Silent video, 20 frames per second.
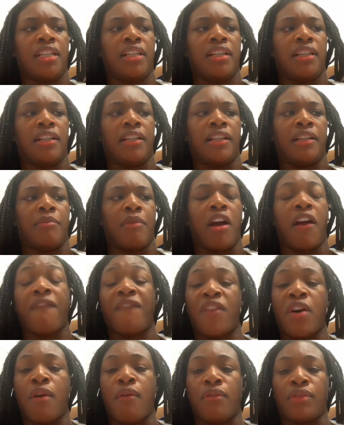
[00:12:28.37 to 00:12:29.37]
her
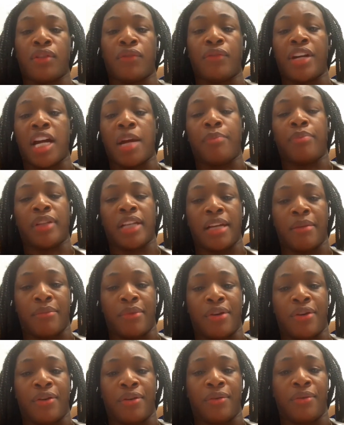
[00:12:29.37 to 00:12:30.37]
phone was on airplane
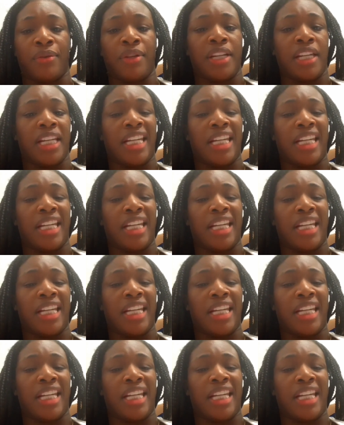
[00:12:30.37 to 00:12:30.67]
mode,